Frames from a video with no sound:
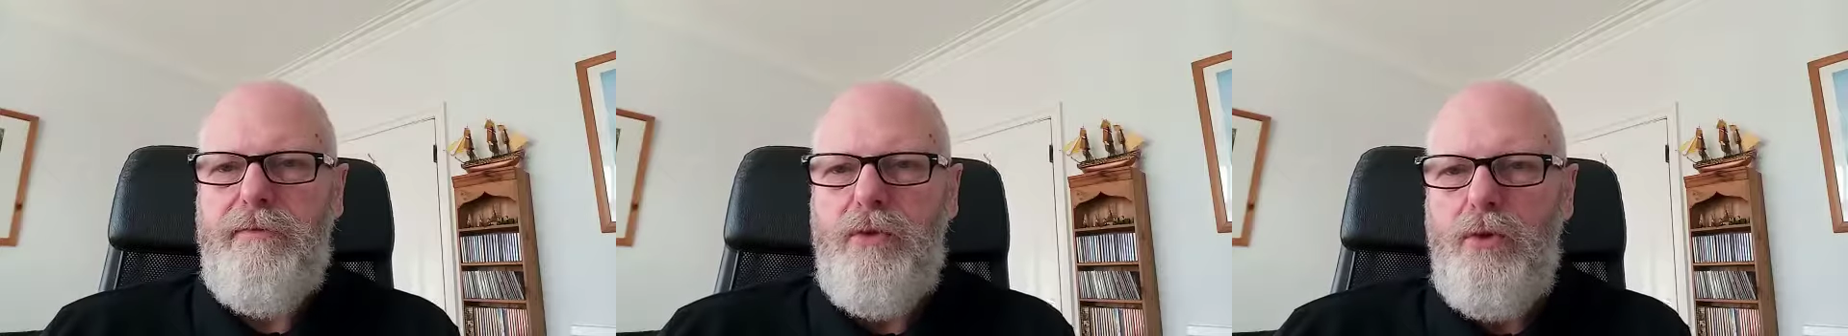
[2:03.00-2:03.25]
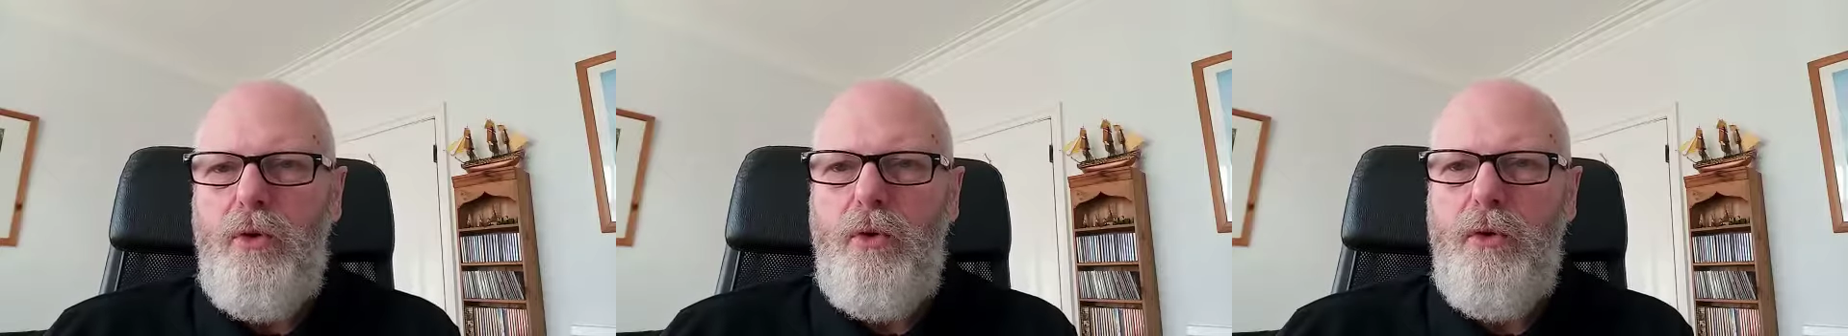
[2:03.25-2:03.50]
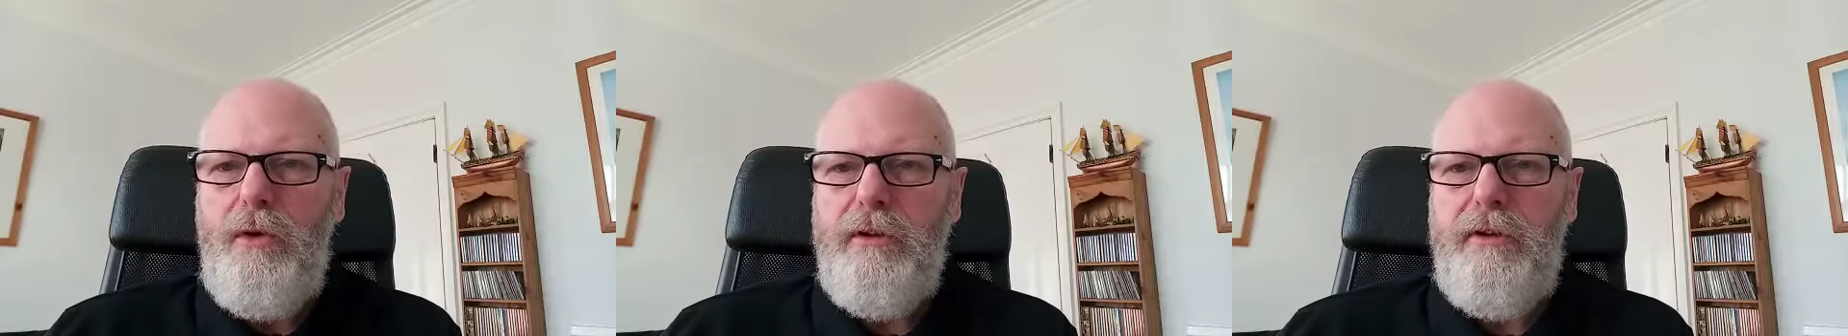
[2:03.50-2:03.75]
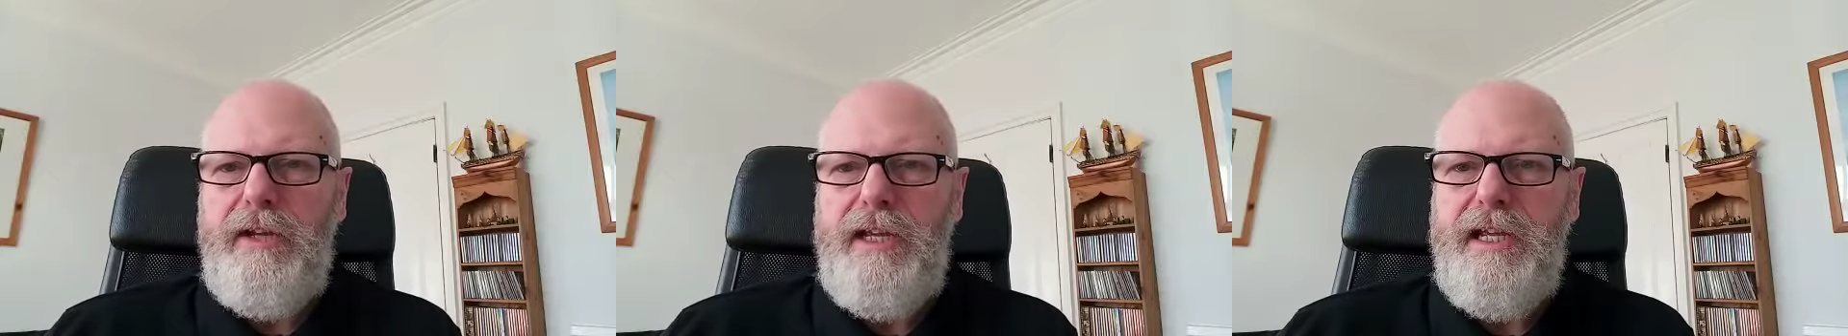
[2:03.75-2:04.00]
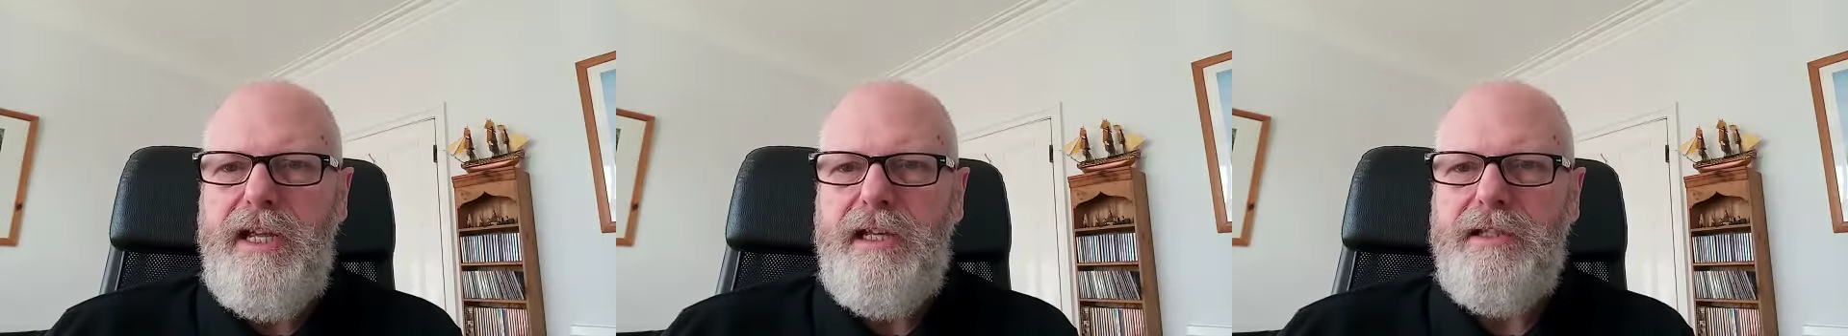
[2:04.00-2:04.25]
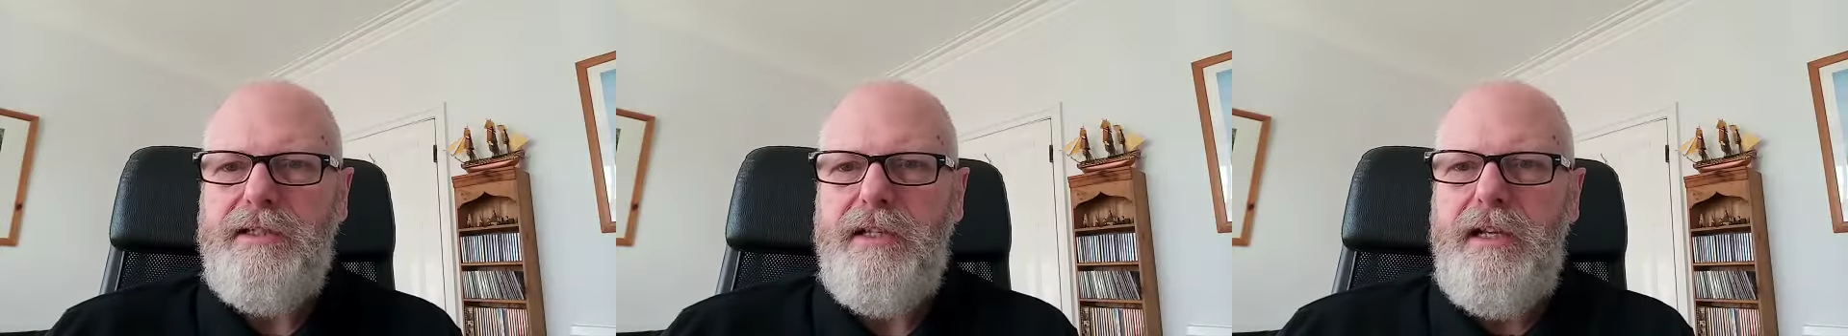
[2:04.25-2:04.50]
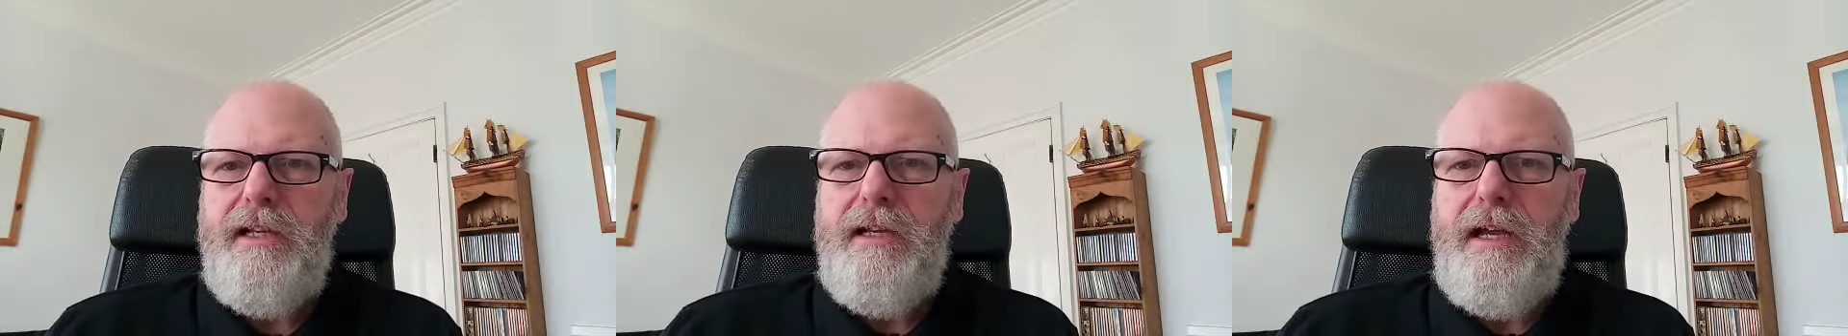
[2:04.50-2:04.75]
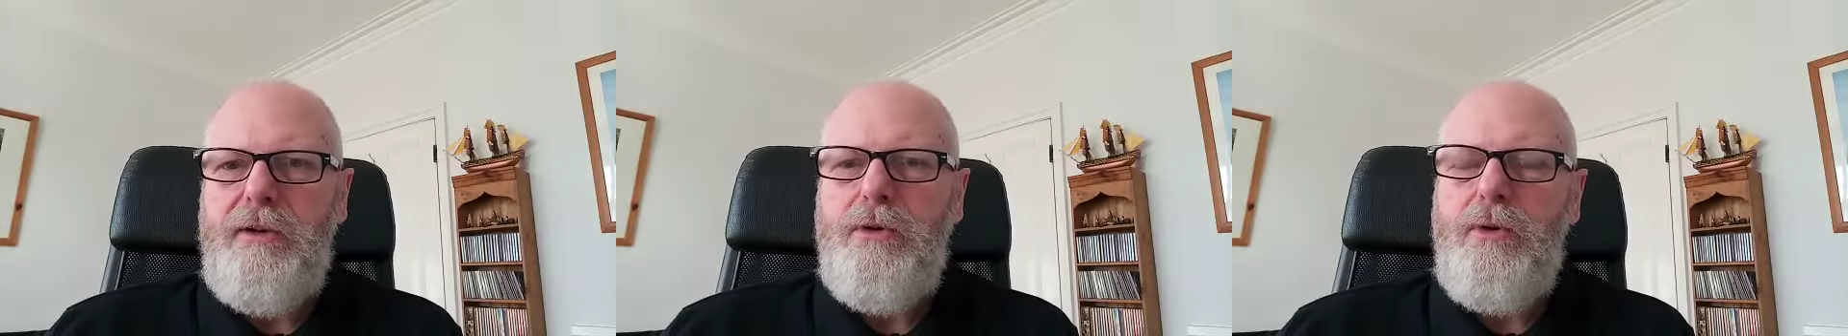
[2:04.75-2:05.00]
for all that he is
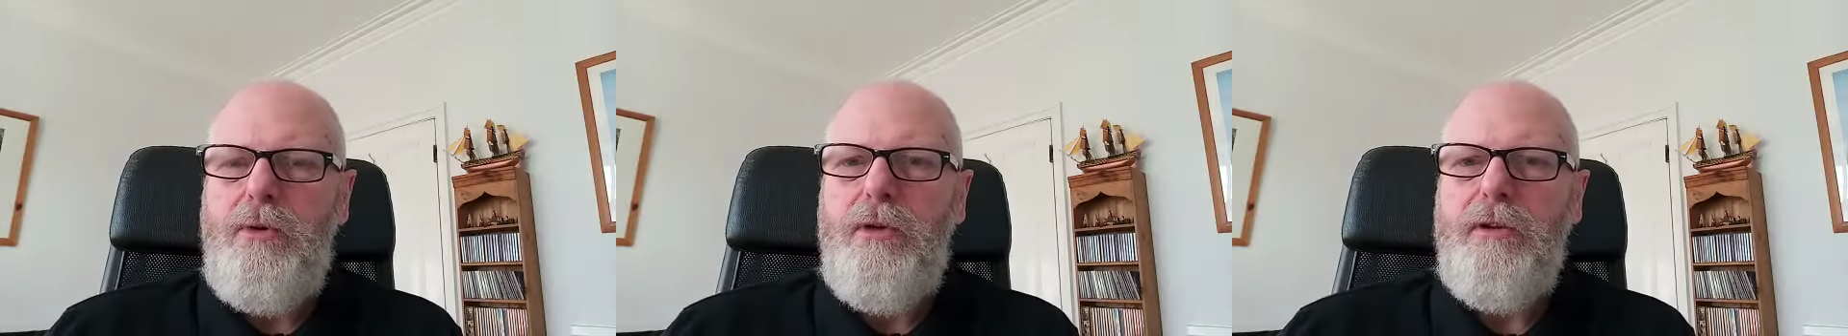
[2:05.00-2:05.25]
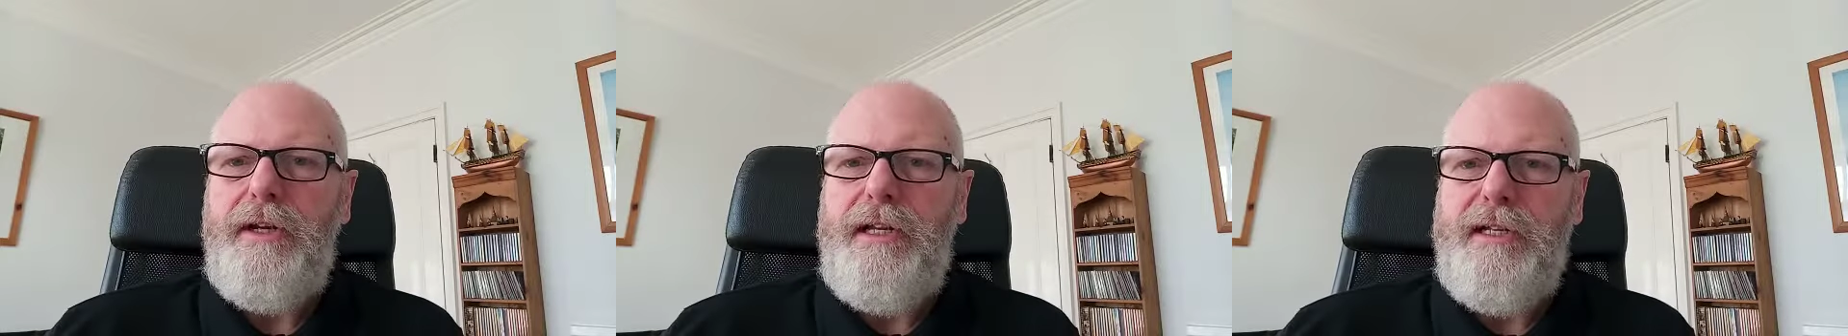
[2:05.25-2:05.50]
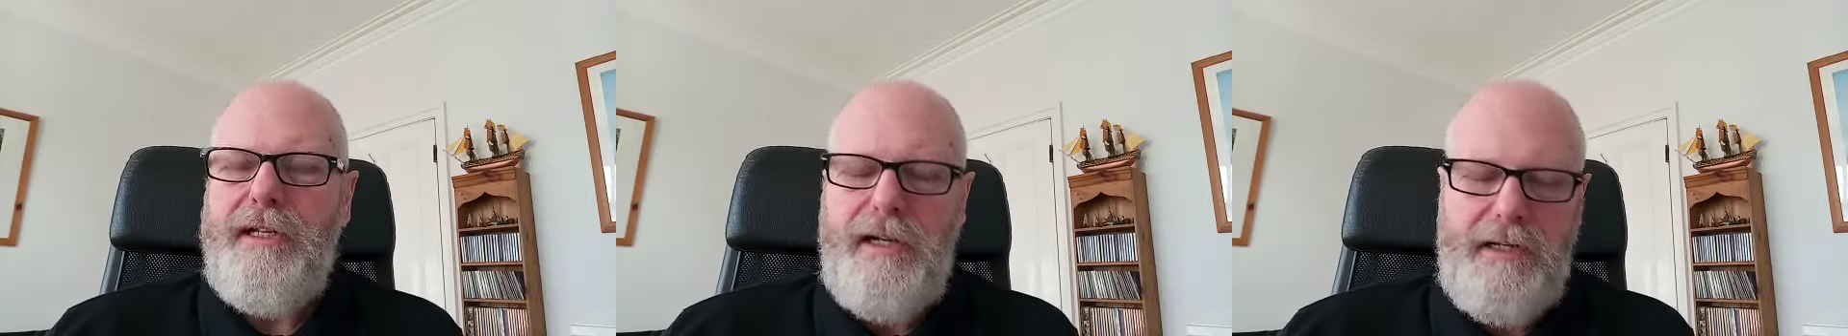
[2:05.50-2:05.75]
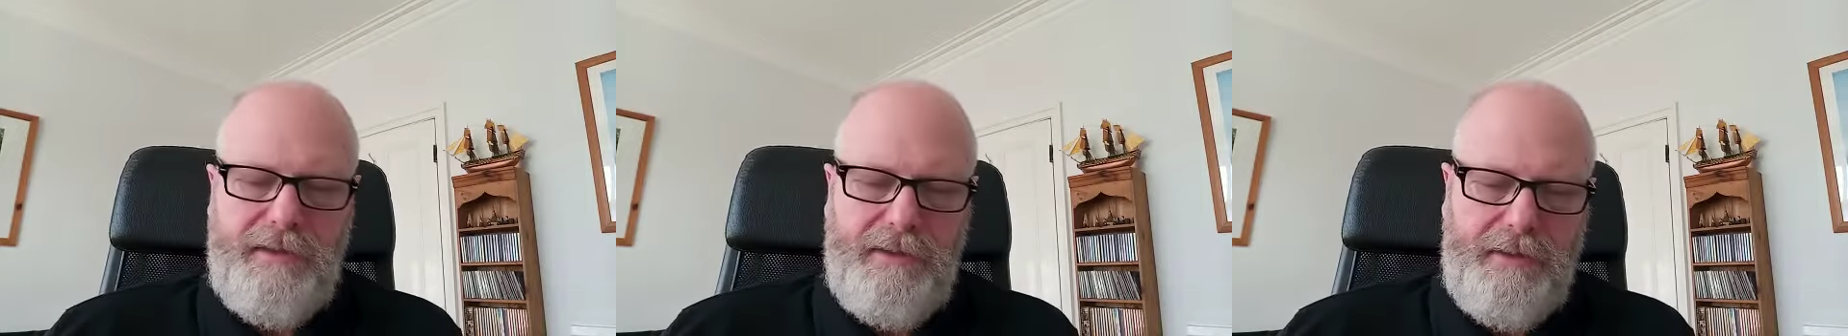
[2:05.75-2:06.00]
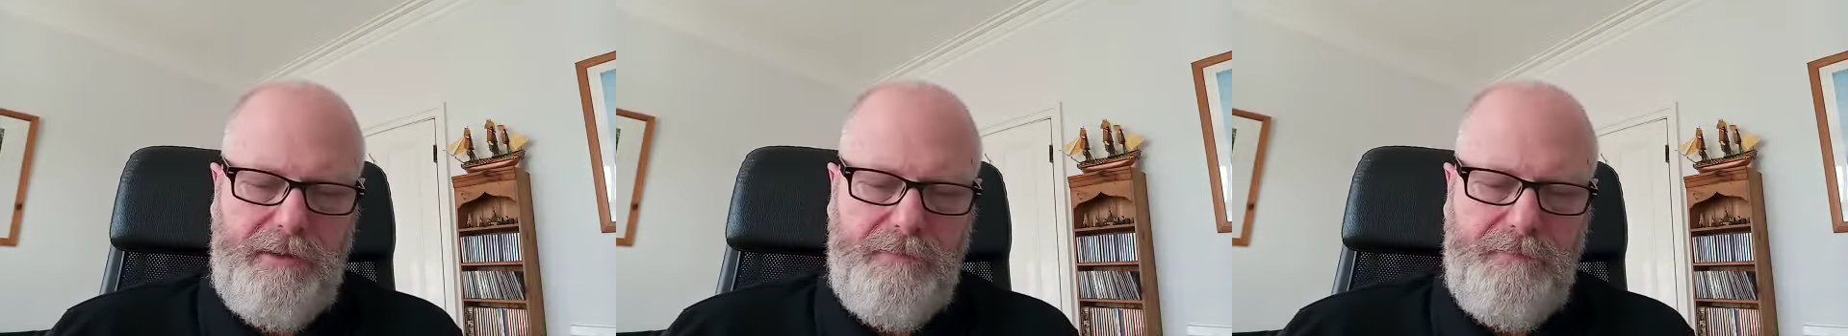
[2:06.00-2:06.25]
and all that he does.